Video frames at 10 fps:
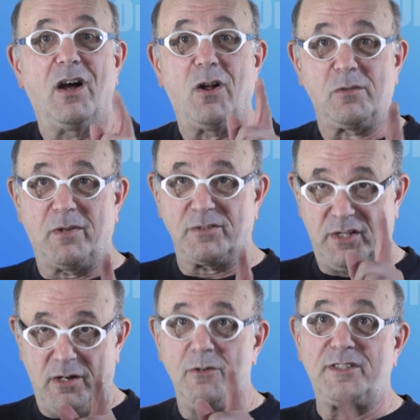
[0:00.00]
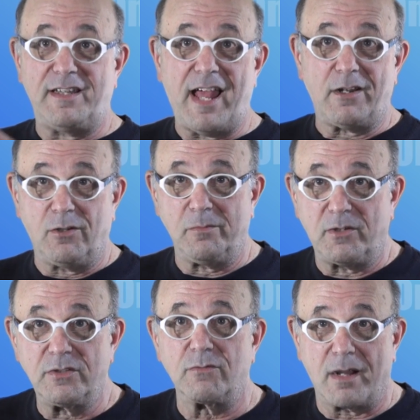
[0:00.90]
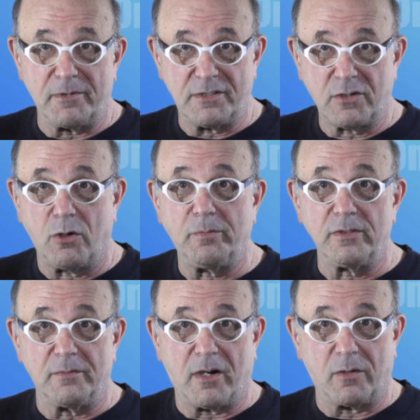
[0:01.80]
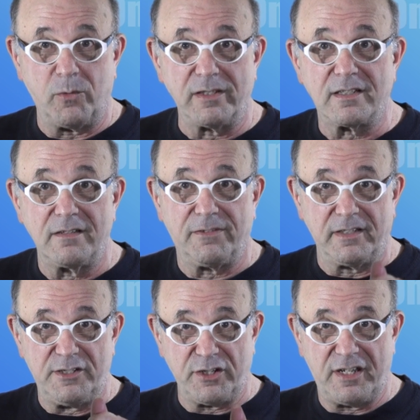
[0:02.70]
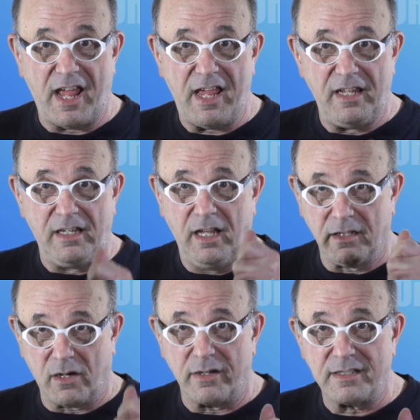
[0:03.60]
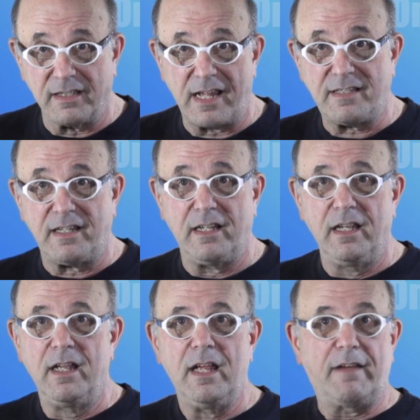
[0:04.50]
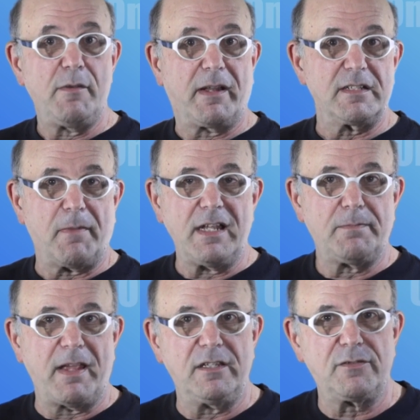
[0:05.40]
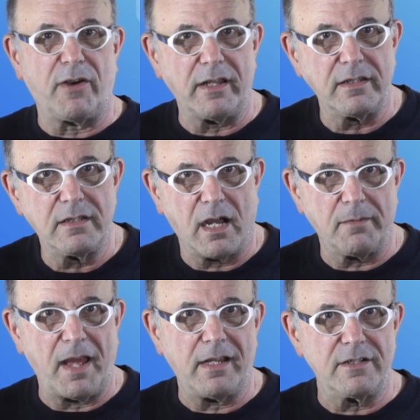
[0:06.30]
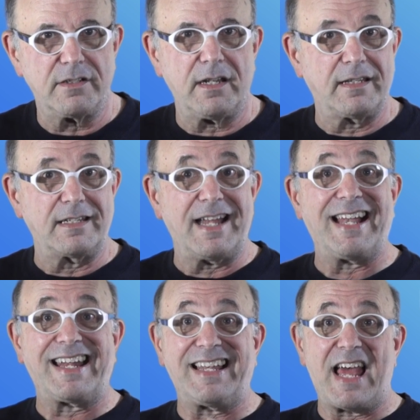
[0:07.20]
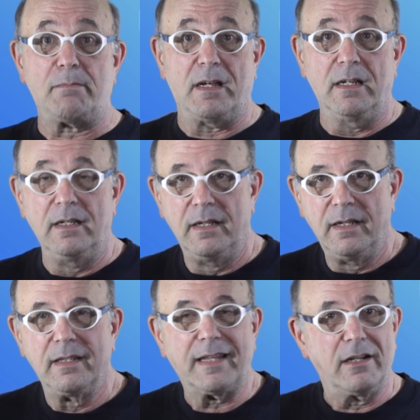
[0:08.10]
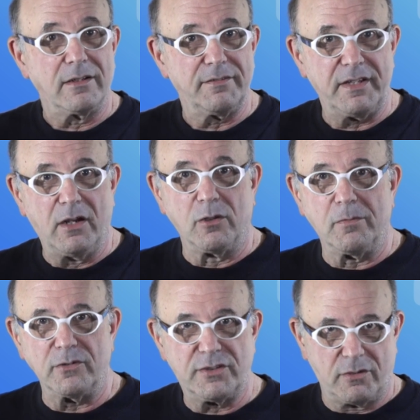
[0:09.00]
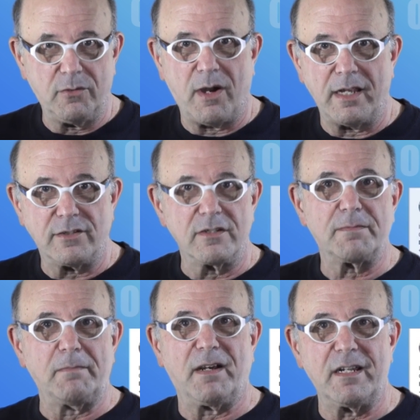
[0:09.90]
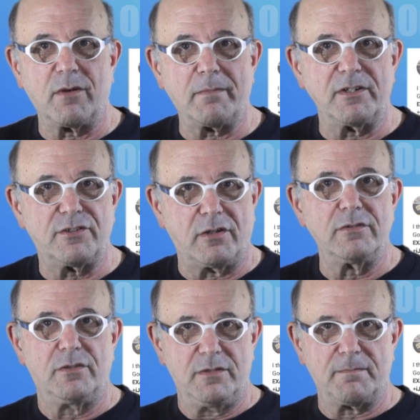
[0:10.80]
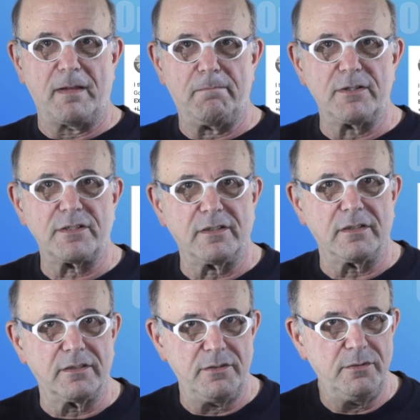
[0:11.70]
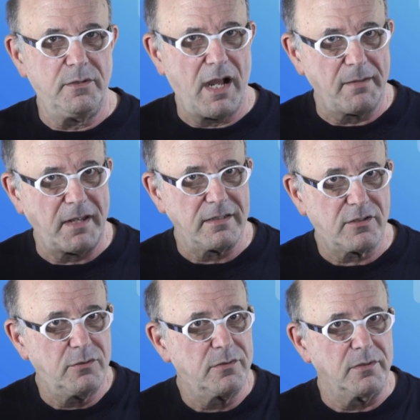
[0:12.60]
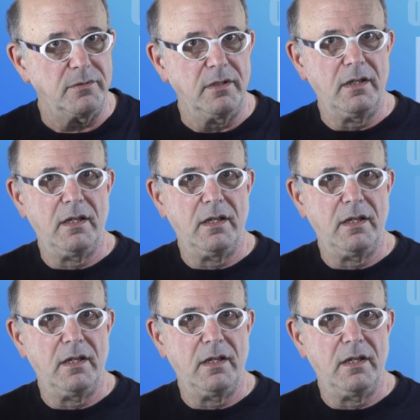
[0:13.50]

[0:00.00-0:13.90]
Almost. You know who's in that almost? Robert Scoble, Lamar Wilson, Felicia Day, Lawrence Lessig, everybody's MySpace friend, Tom Anderson, and the Dalai Lama. They all live in the almost. So do I. So does my buddy Robert Jones, who is my personal new comments guru.